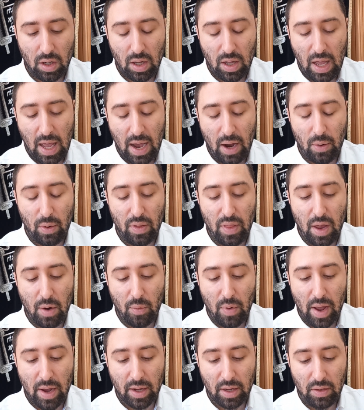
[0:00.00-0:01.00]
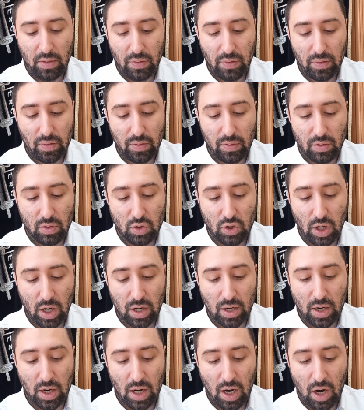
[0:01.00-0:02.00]
How are they reckoned?
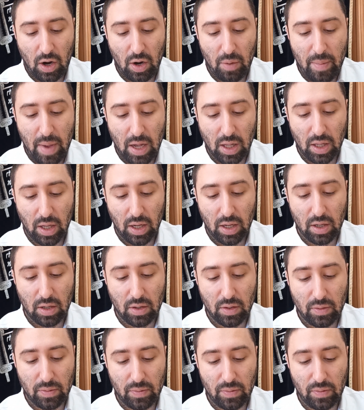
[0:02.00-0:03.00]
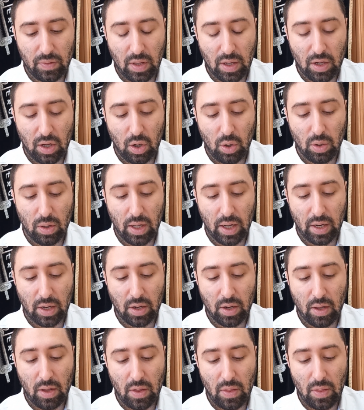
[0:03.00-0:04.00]
Sharka Har HaMelech, they go like
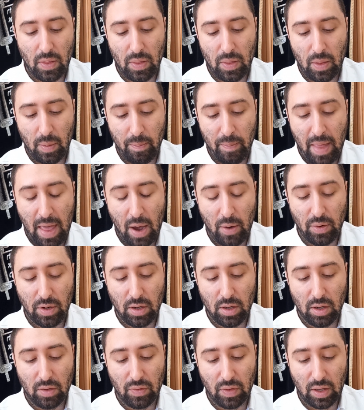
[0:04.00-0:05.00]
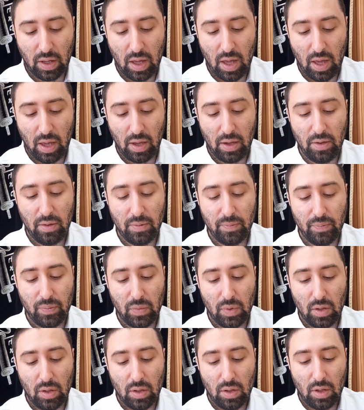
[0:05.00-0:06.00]
the mountain of the king.
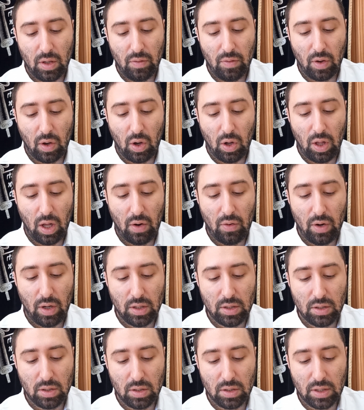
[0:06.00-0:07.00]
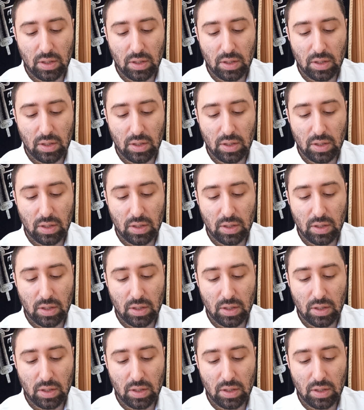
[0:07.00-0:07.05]
Har HaMelech,